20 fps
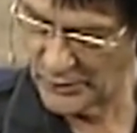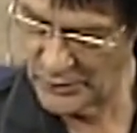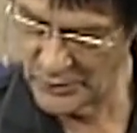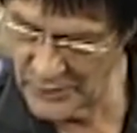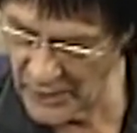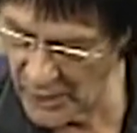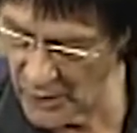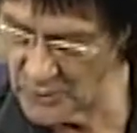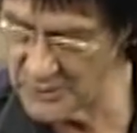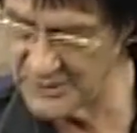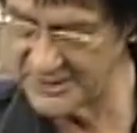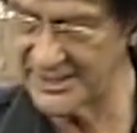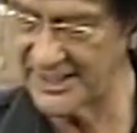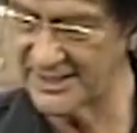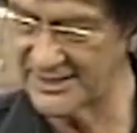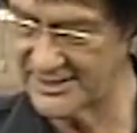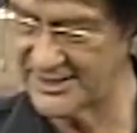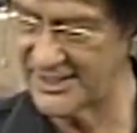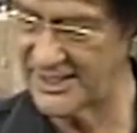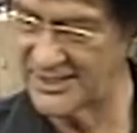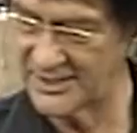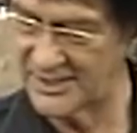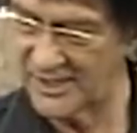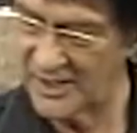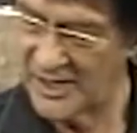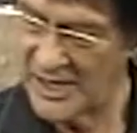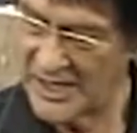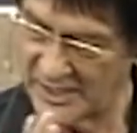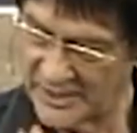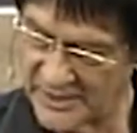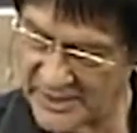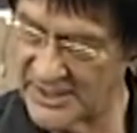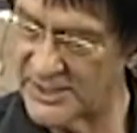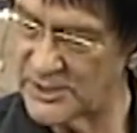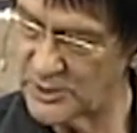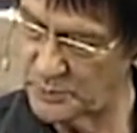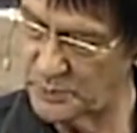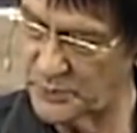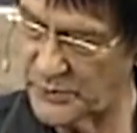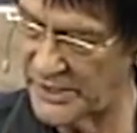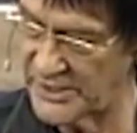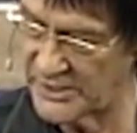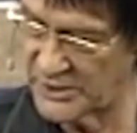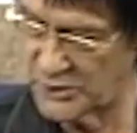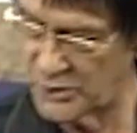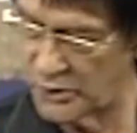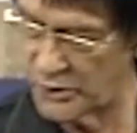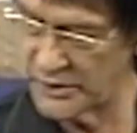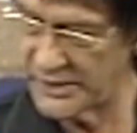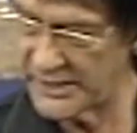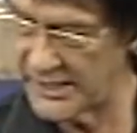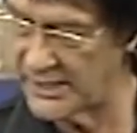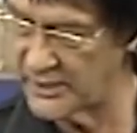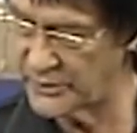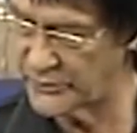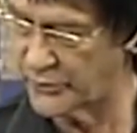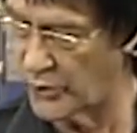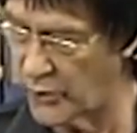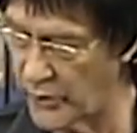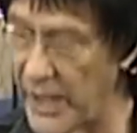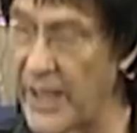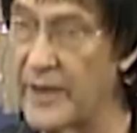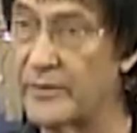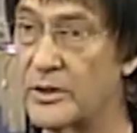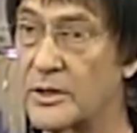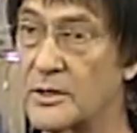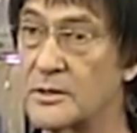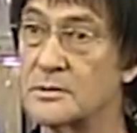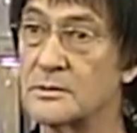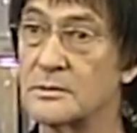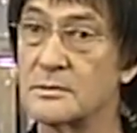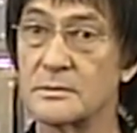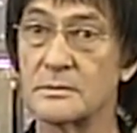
no successor. This priesthood is forever.